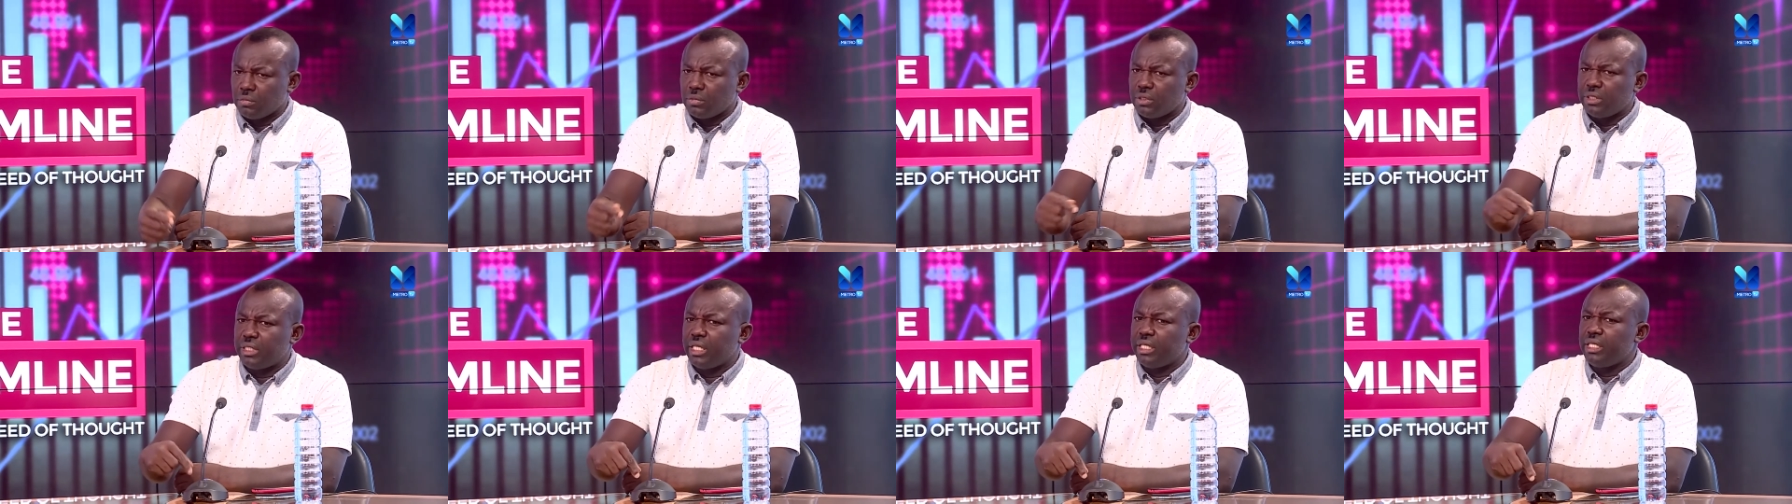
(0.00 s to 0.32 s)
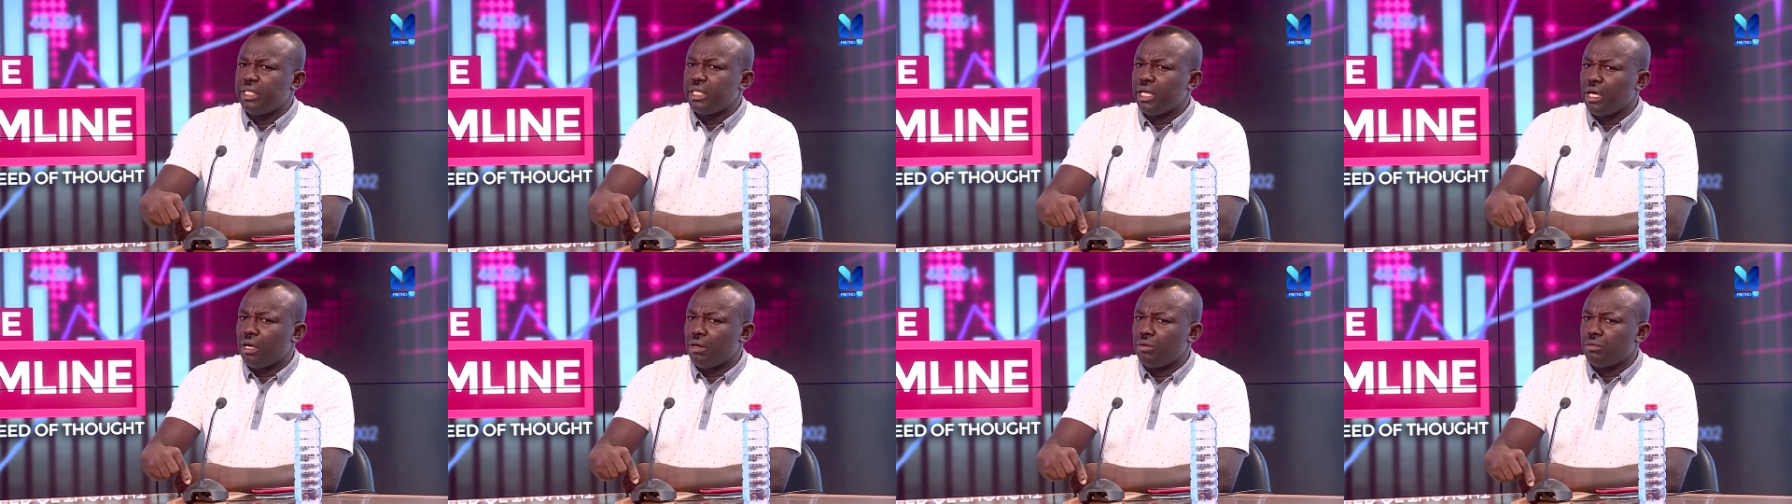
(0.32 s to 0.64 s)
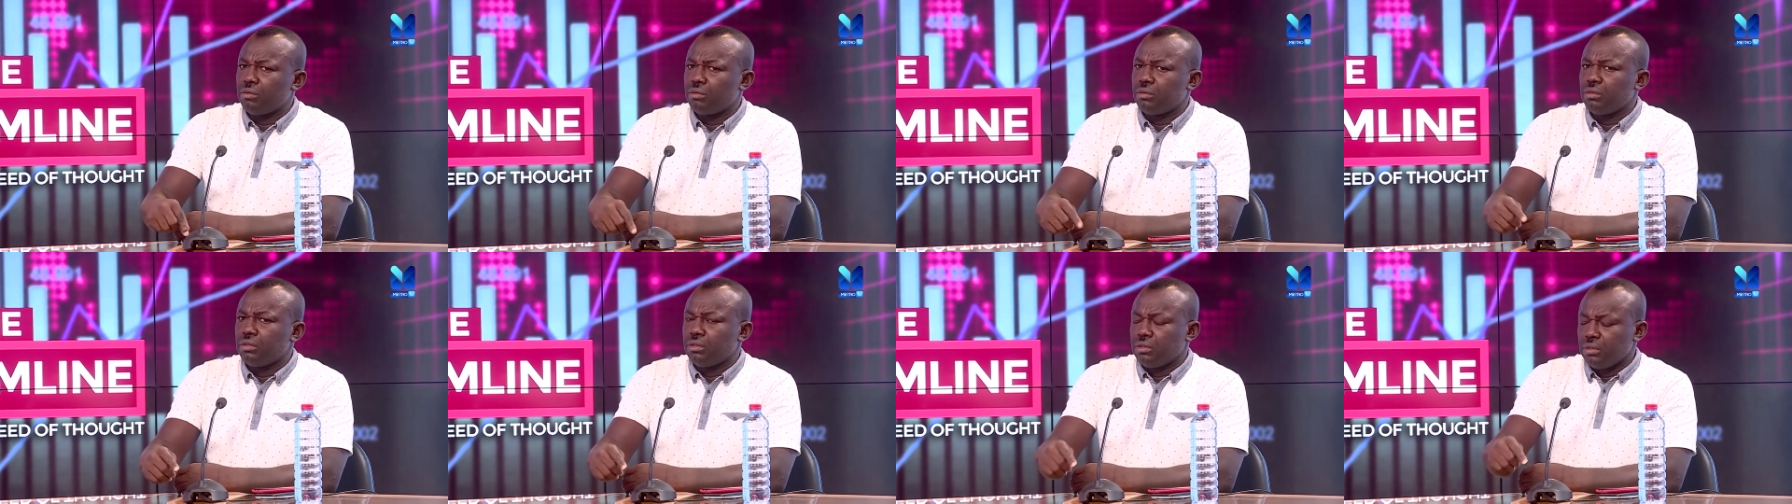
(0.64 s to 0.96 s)
Then
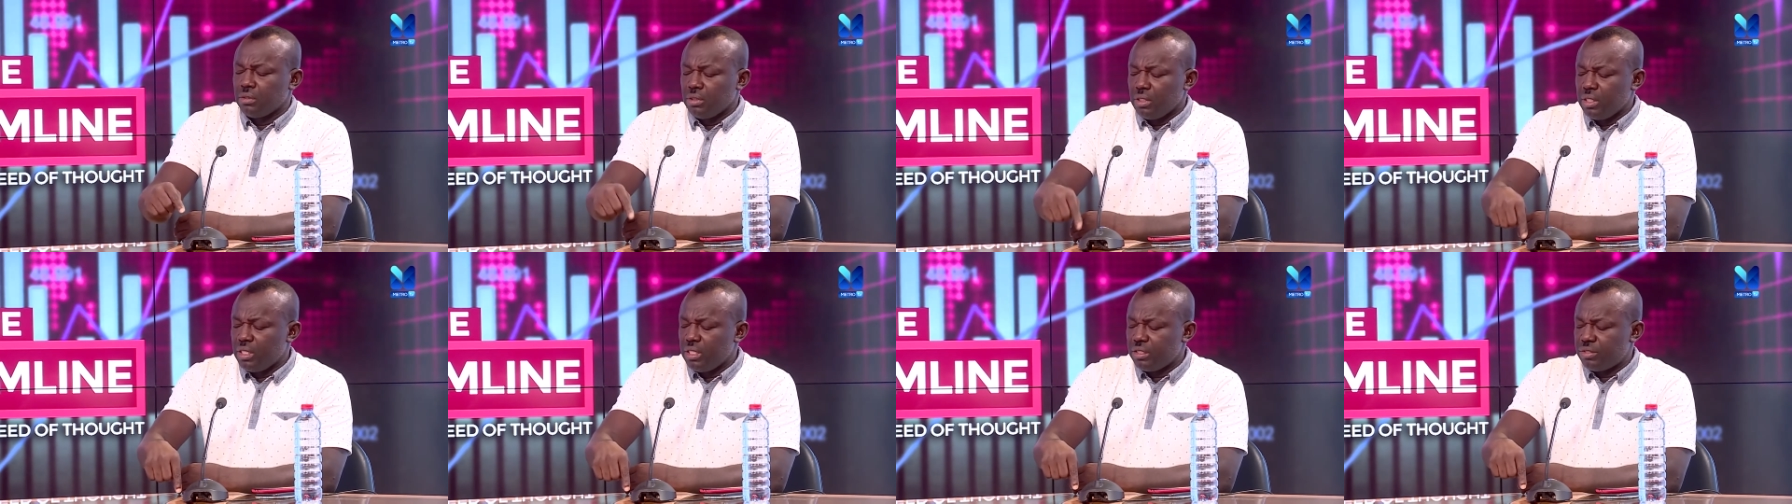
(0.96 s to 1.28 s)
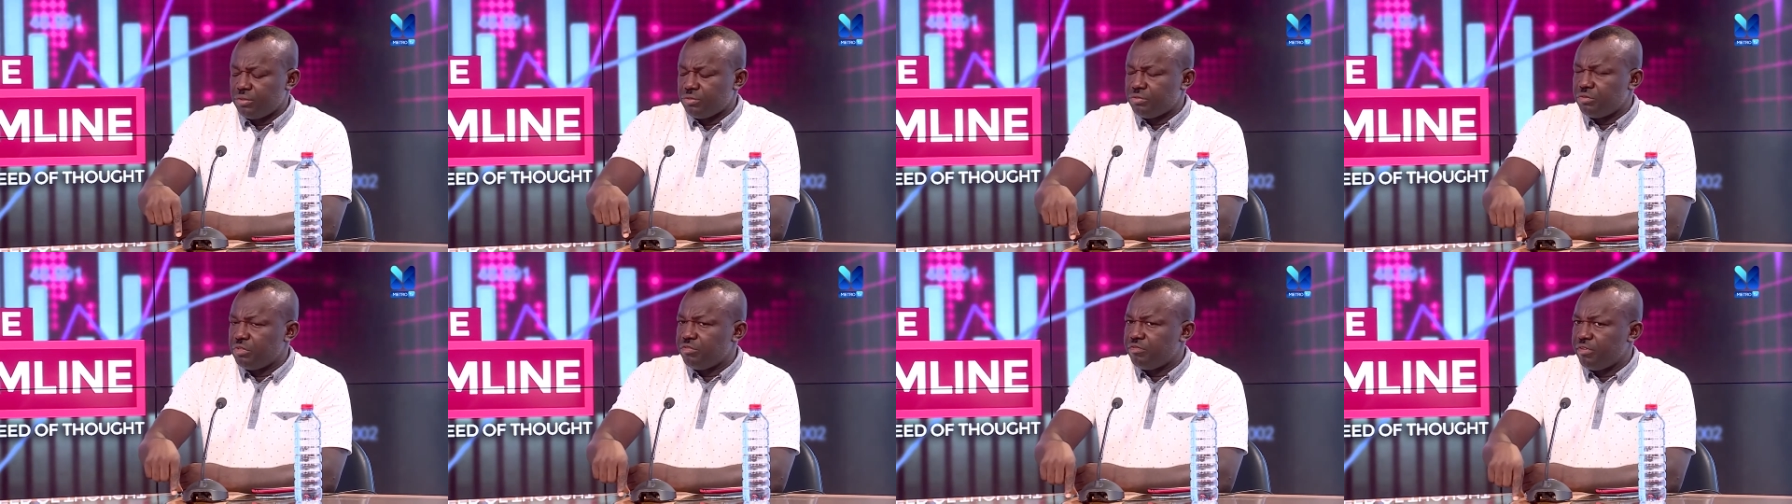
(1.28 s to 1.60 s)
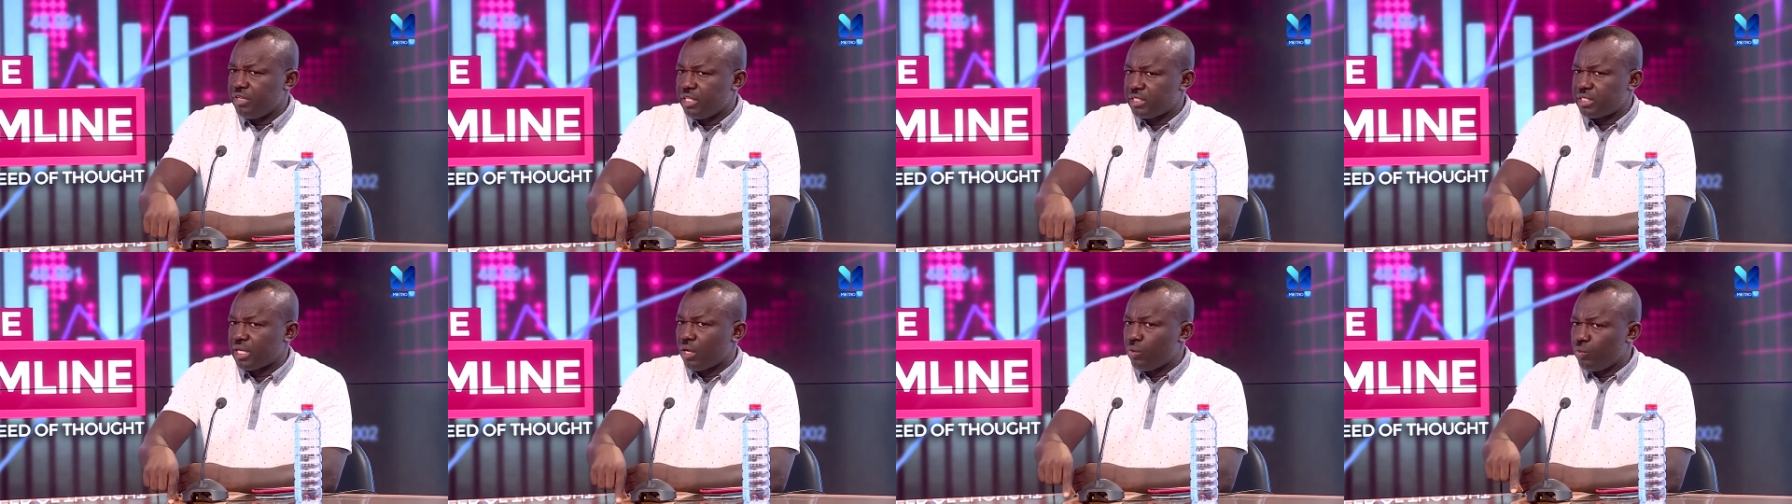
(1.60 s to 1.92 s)
now, this
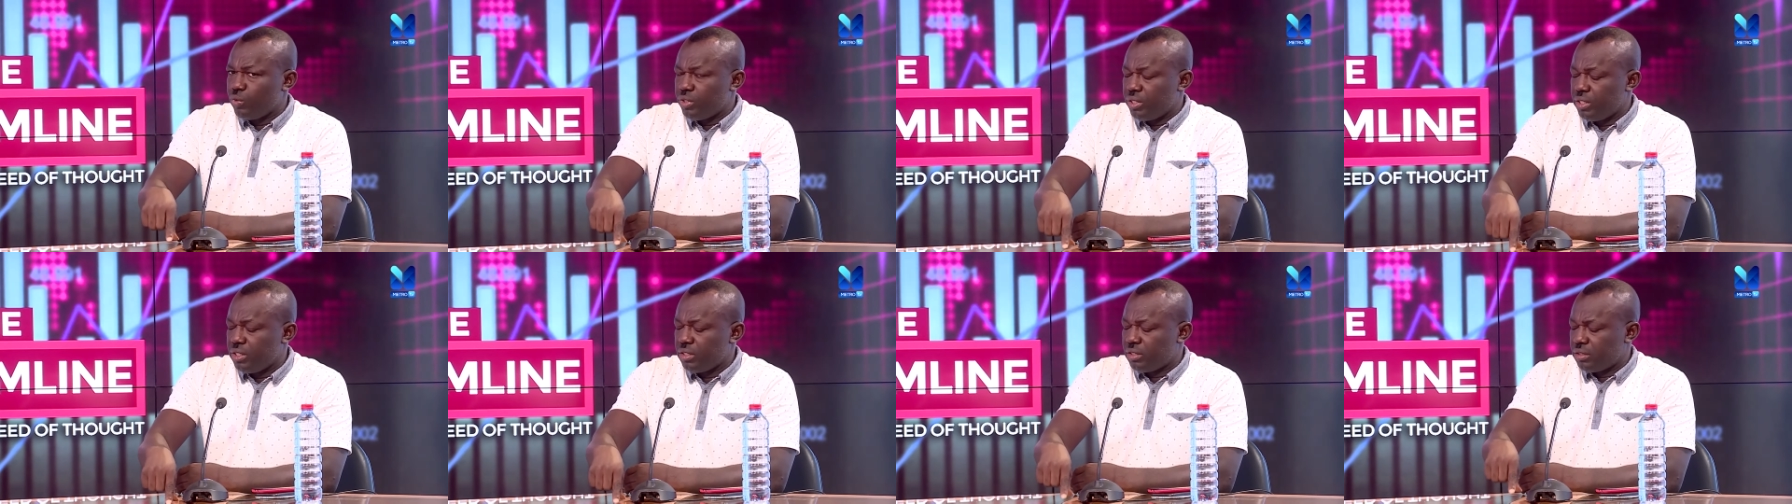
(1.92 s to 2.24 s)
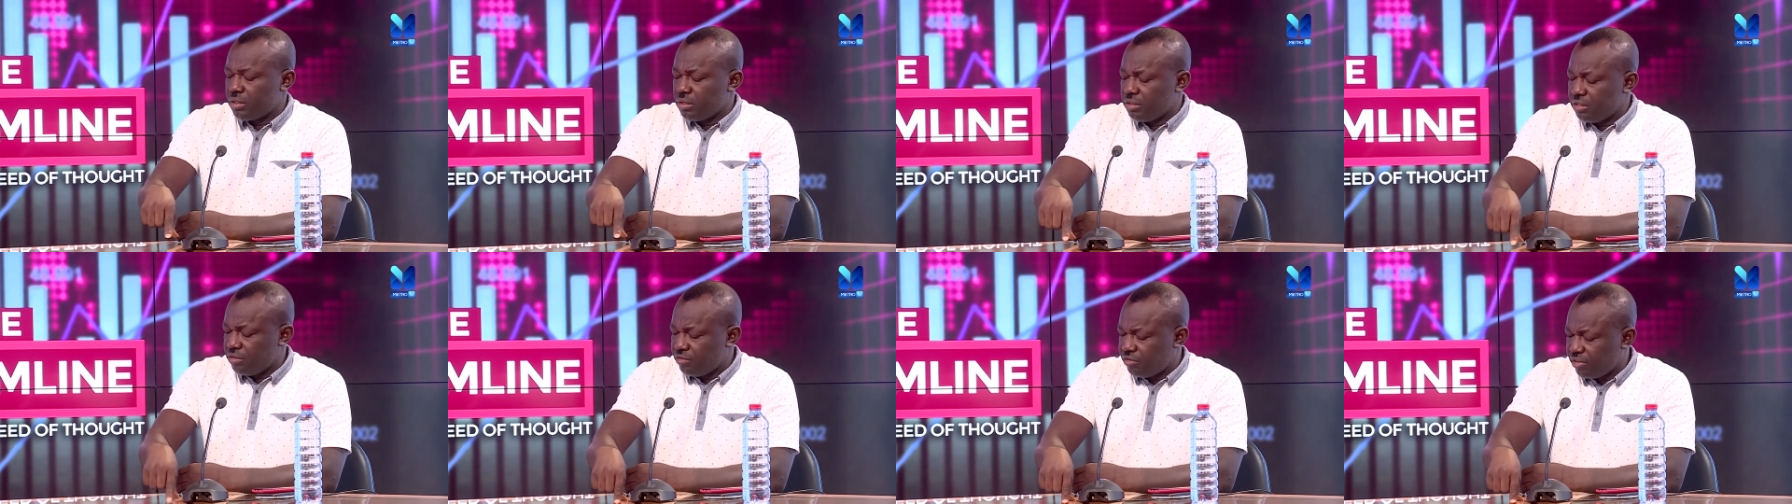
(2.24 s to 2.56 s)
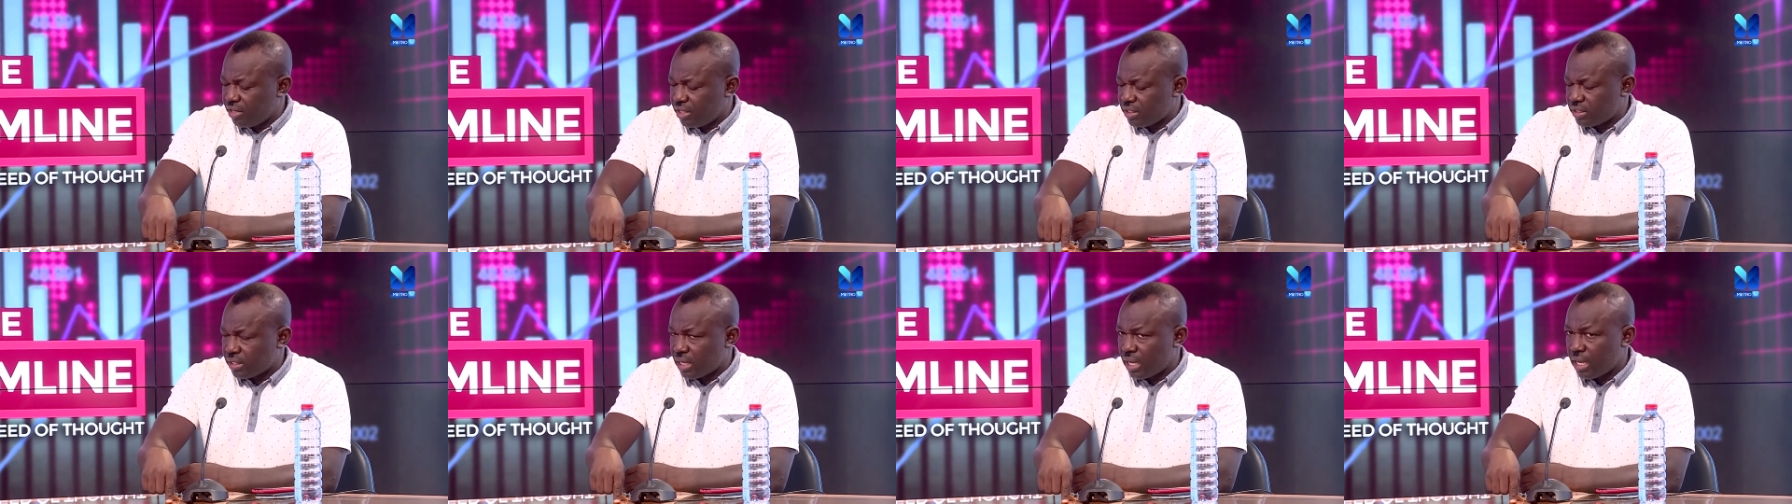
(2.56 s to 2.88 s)
reverser, with this
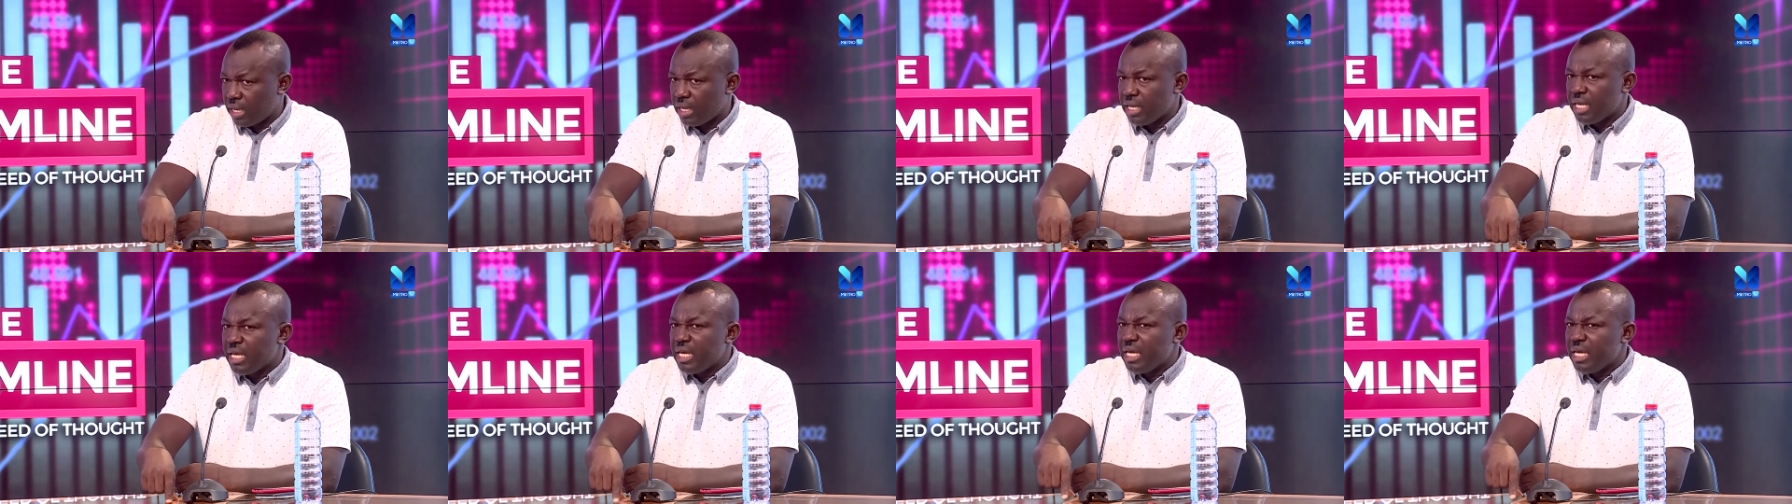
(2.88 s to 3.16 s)
reverser,